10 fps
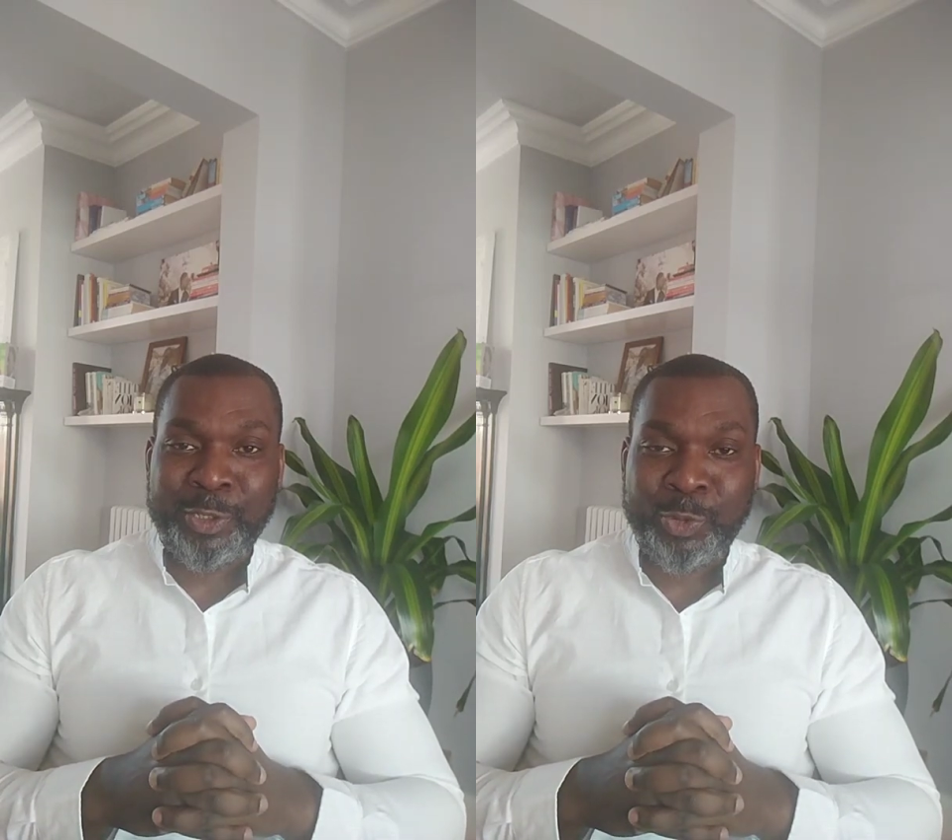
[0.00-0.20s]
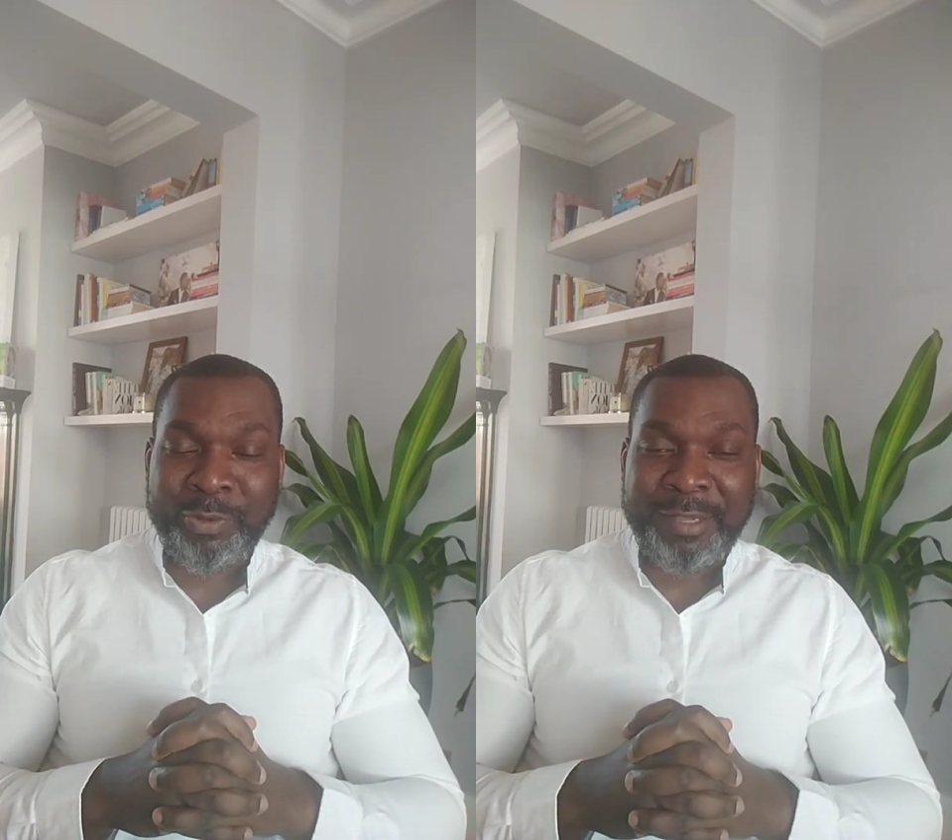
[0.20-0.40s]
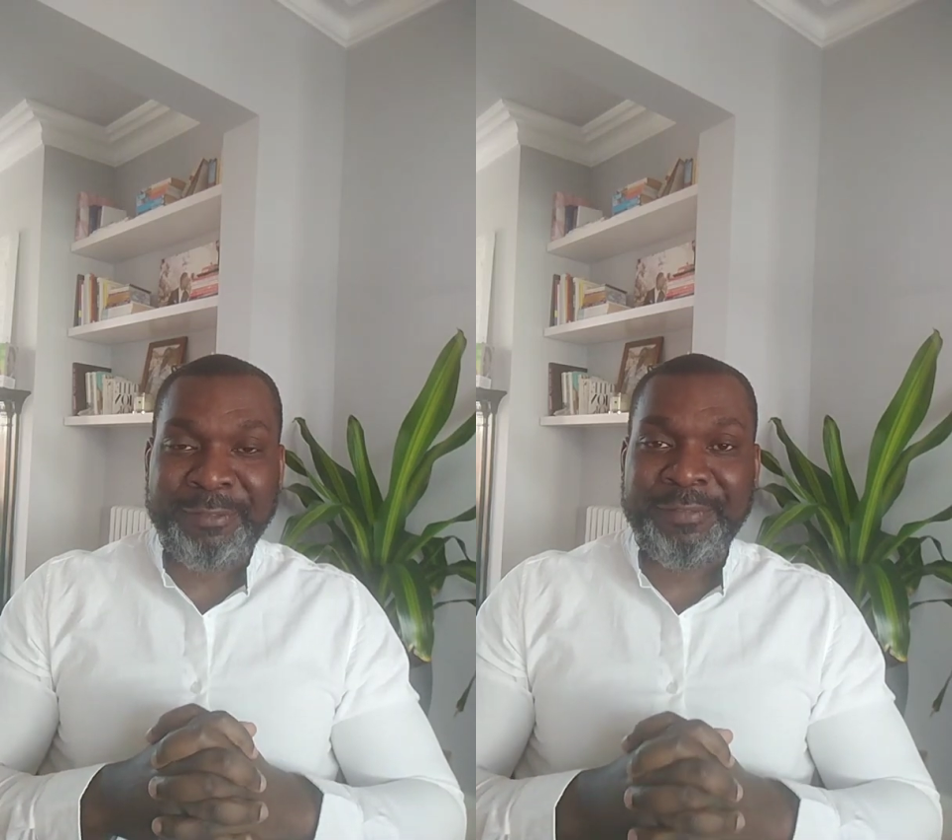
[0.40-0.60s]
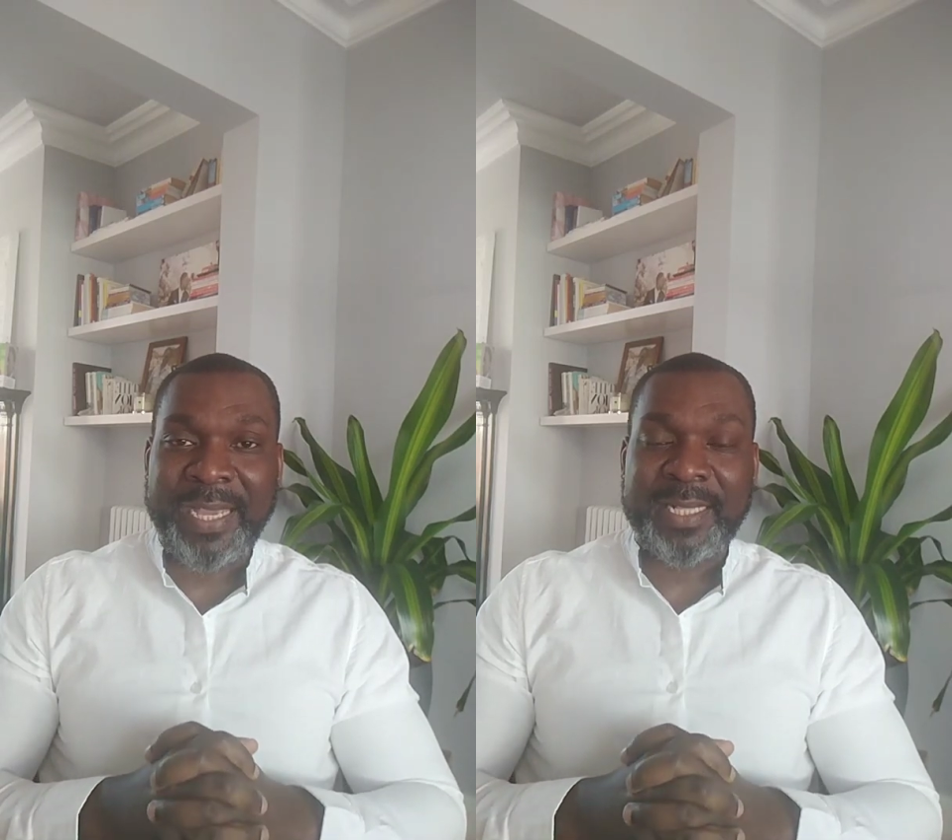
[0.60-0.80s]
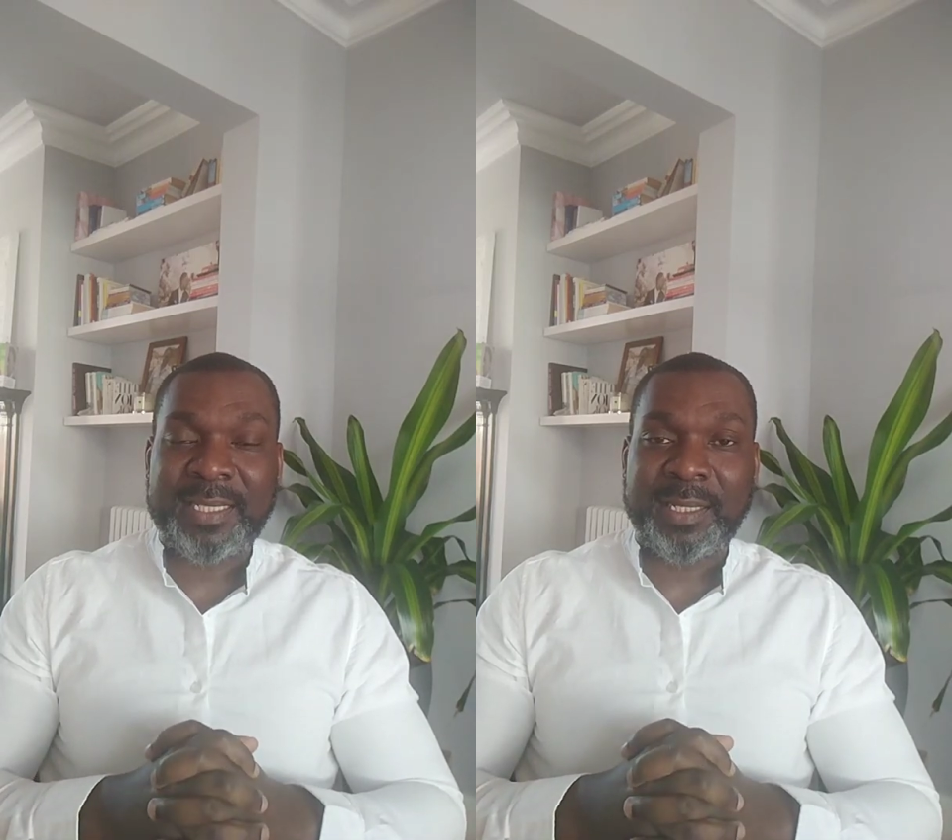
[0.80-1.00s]
to
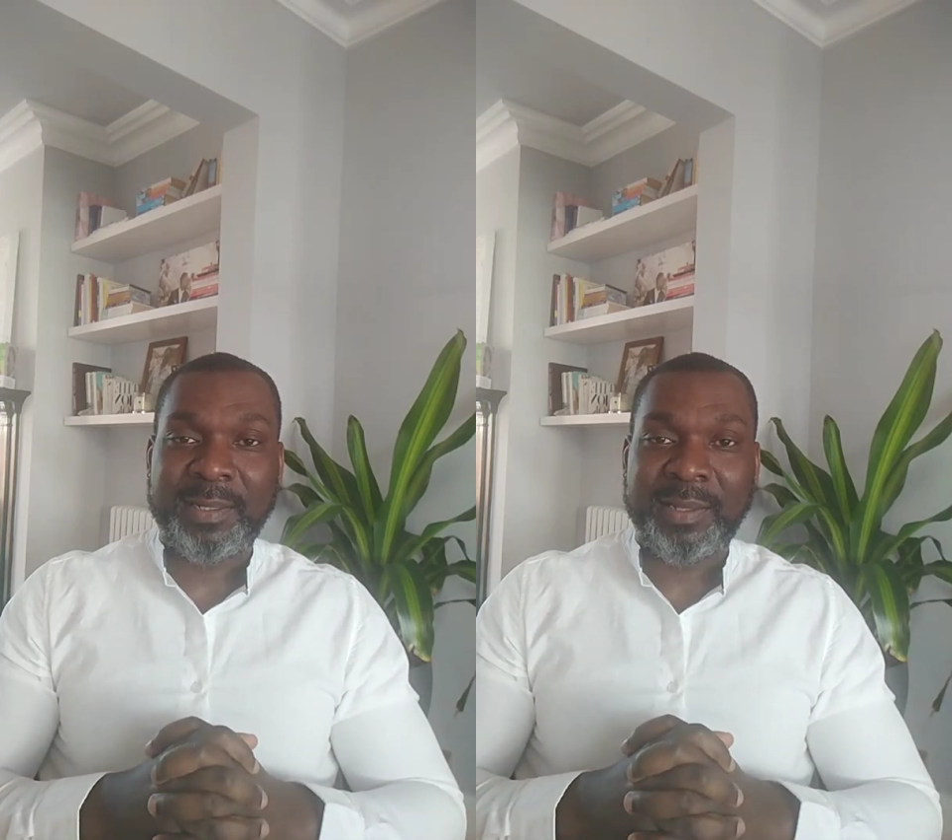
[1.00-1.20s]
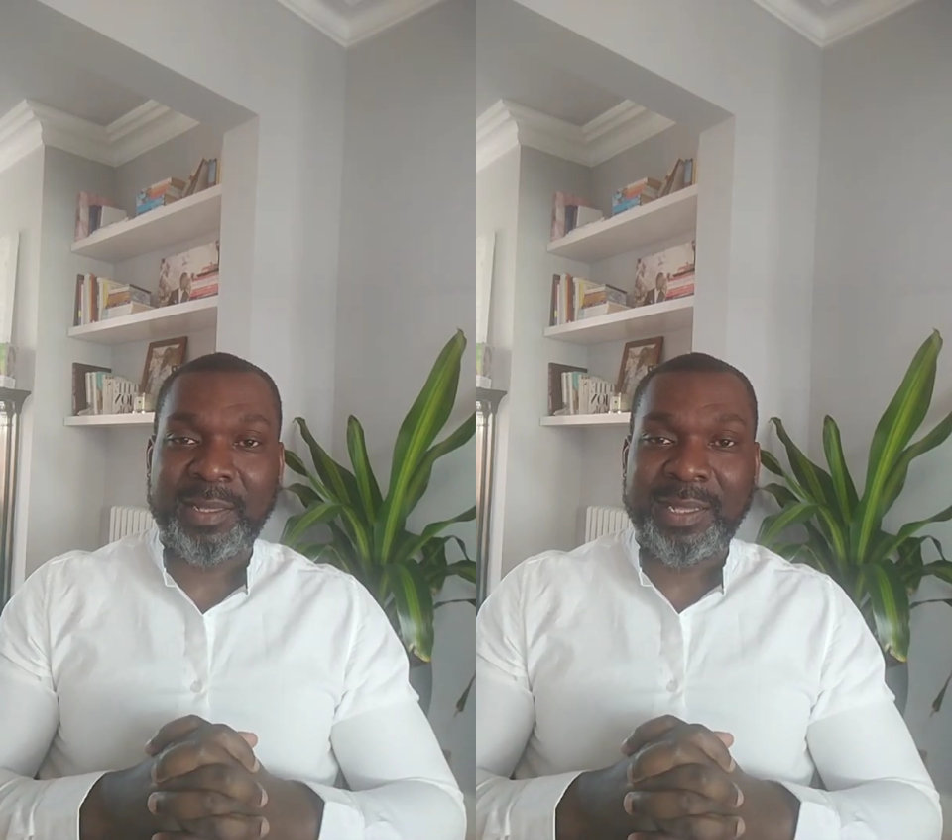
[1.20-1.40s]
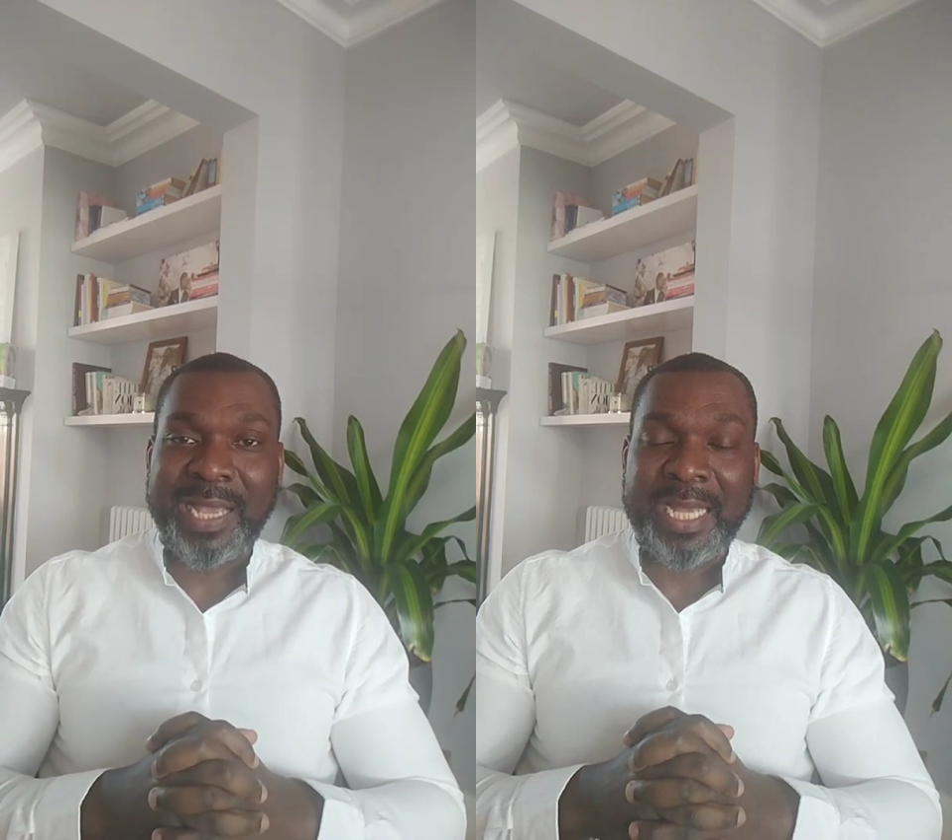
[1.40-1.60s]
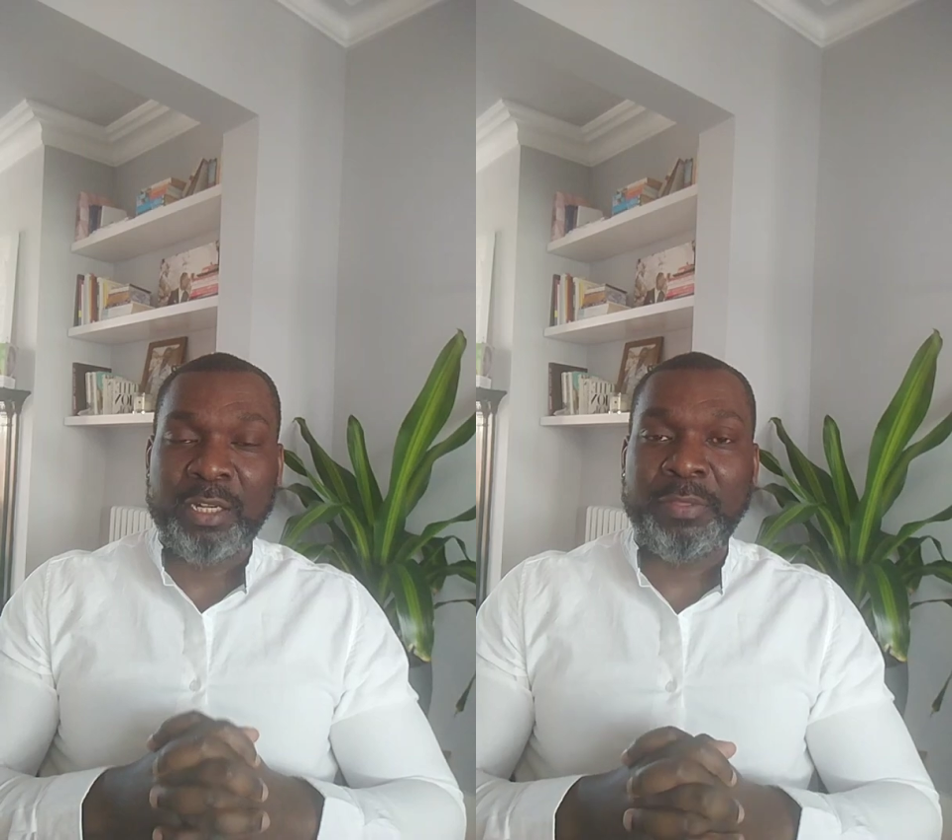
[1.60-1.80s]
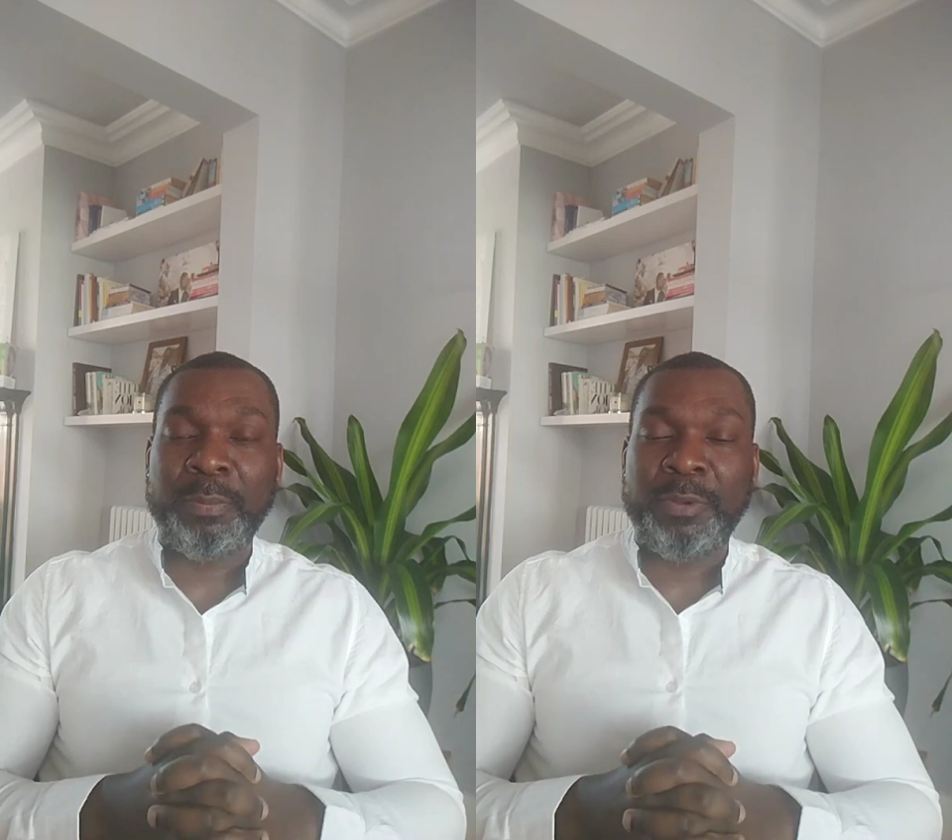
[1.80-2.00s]
affect
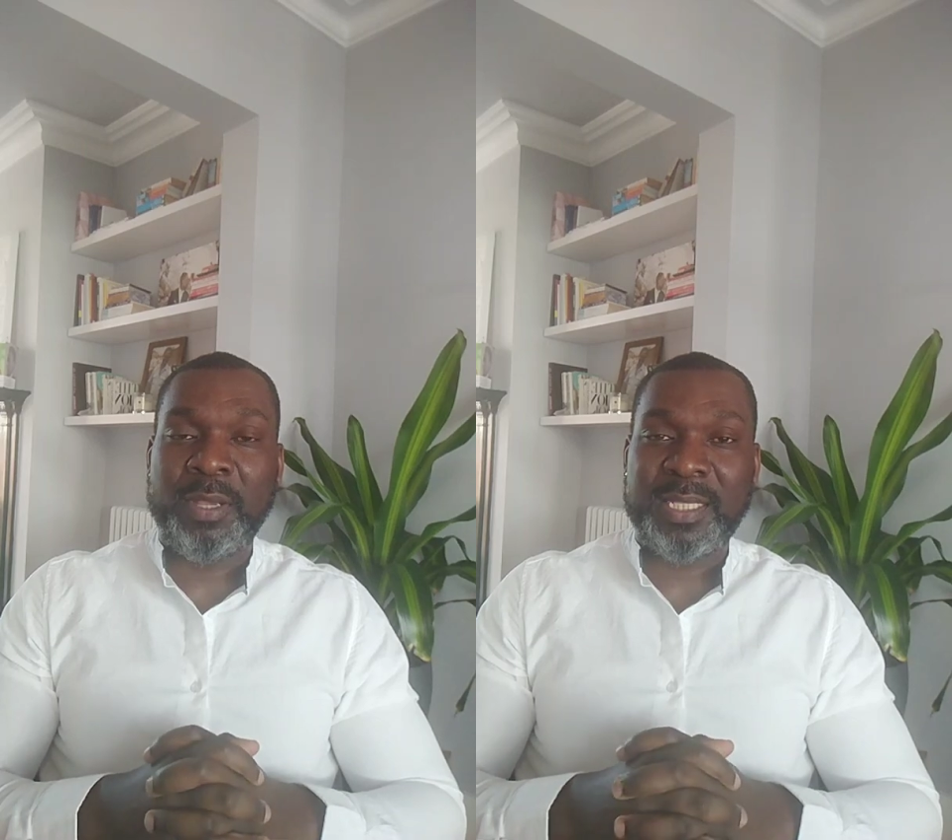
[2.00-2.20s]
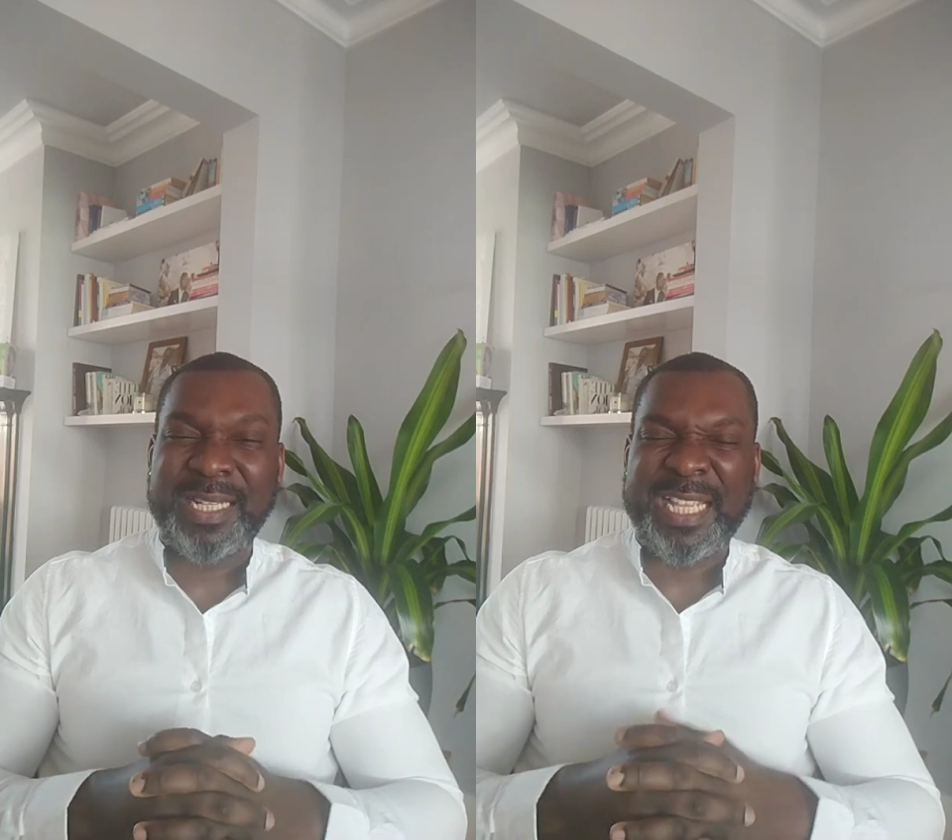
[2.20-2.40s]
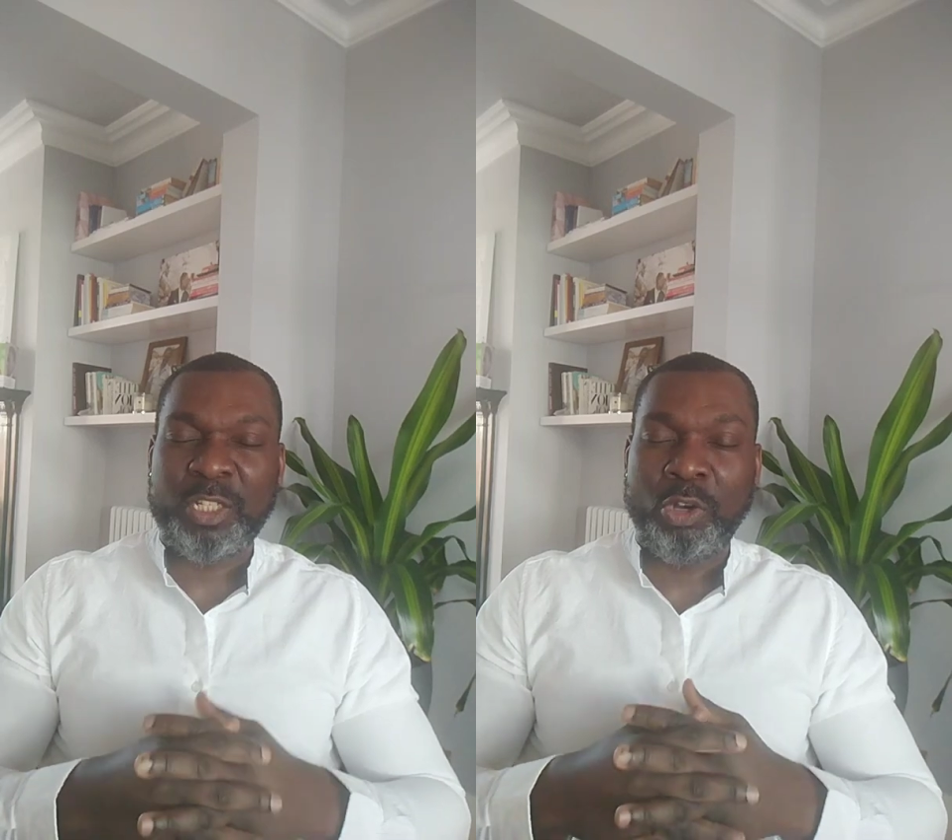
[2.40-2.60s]
another person that's